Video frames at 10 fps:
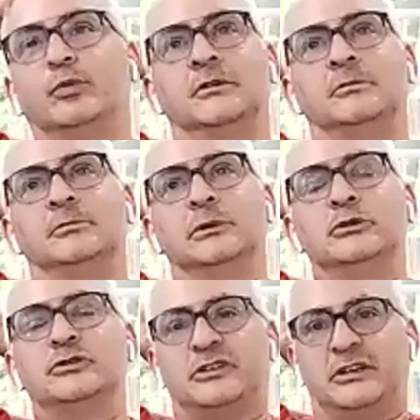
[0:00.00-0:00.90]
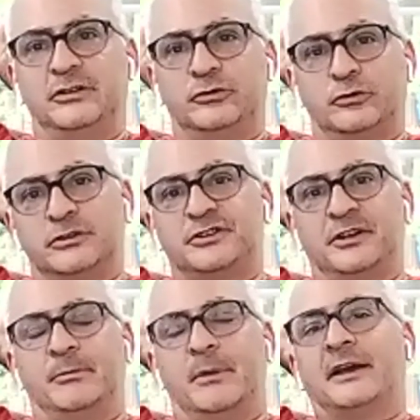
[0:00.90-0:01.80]
most
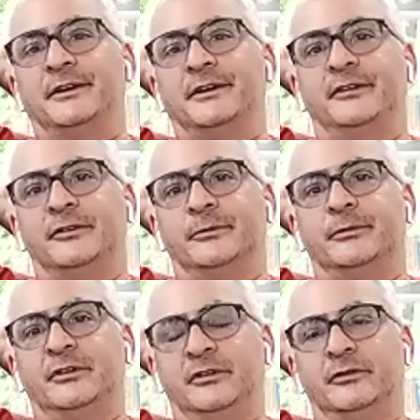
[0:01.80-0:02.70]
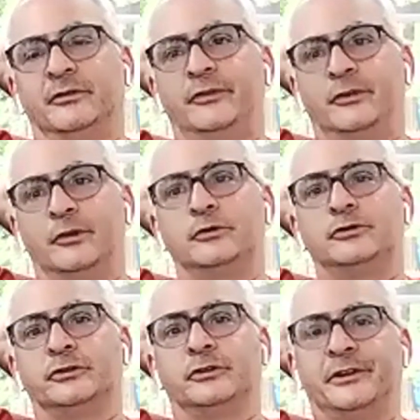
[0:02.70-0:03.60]
interesting mechanisms of
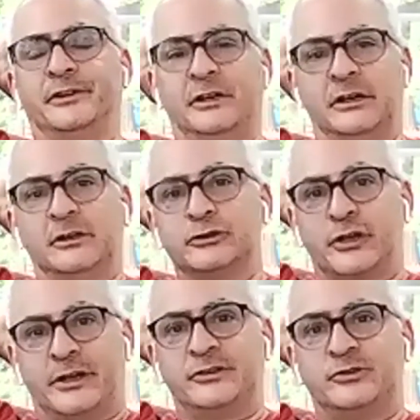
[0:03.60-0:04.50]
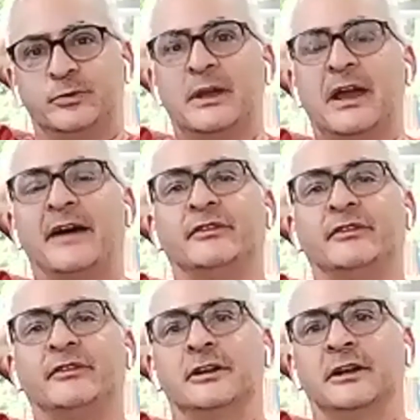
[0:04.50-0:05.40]
social and legal change we have in
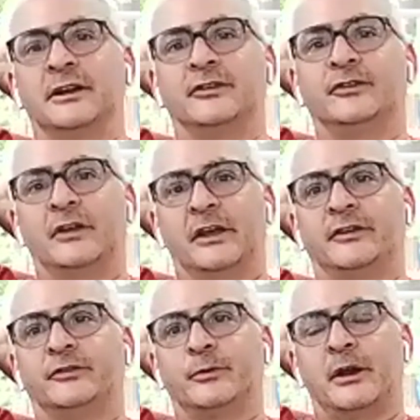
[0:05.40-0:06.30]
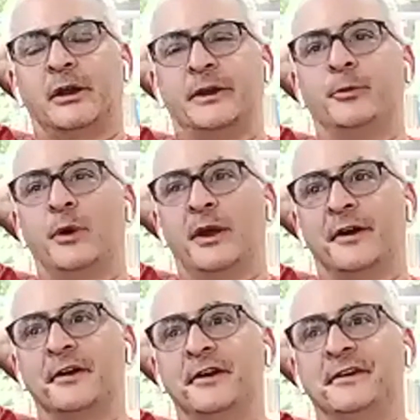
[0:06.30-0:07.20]
the United States, right?
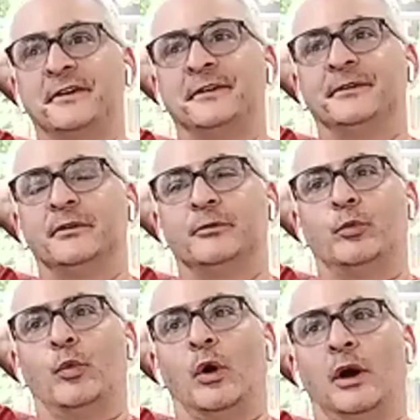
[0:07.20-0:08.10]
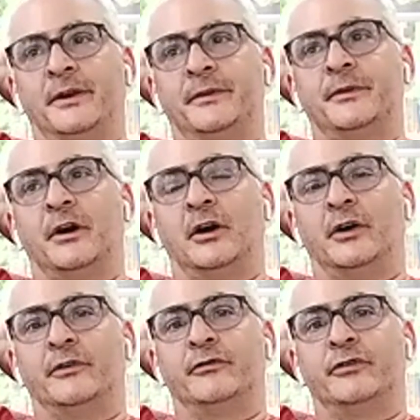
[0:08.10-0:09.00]
Where one
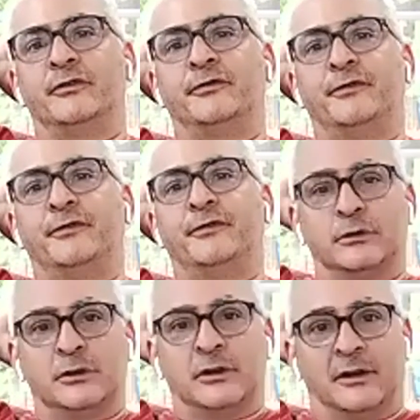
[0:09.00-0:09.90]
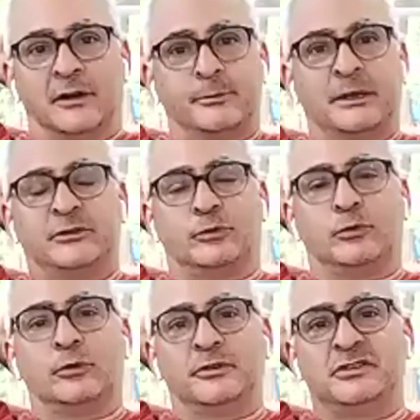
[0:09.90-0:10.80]
of the federal government or
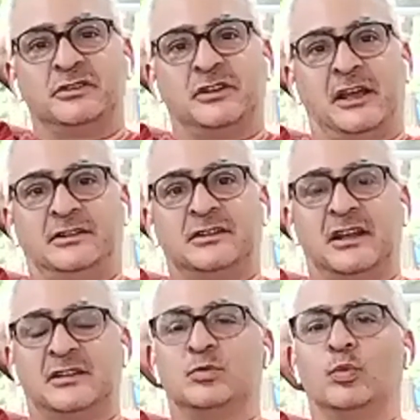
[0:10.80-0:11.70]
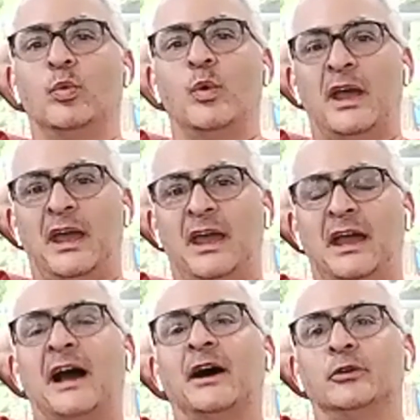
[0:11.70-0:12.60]
the states gets way
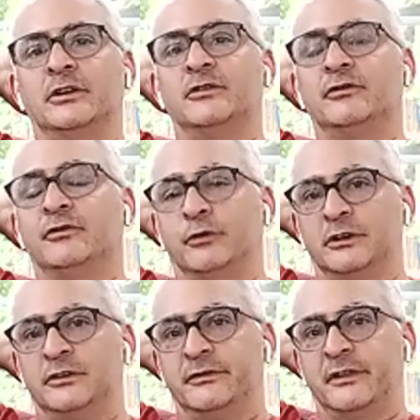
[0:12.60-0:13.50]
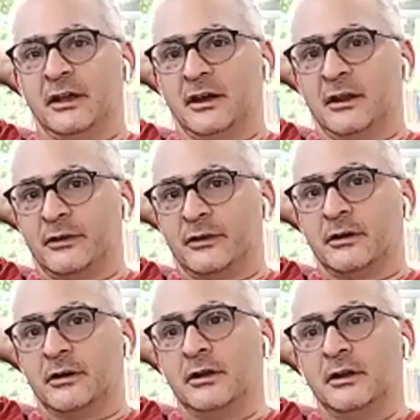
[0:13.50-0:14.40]
out in front of the
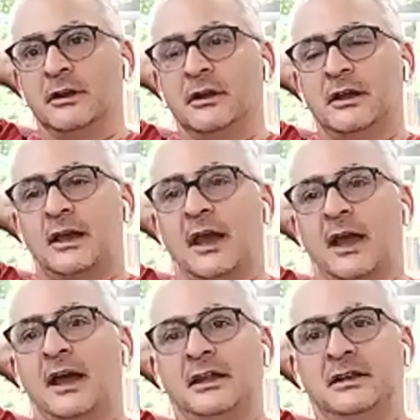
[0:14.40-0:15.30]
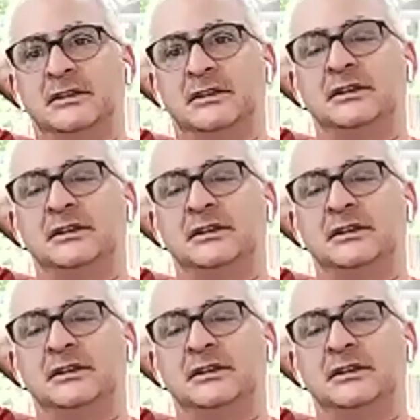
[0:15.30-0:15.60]
other, and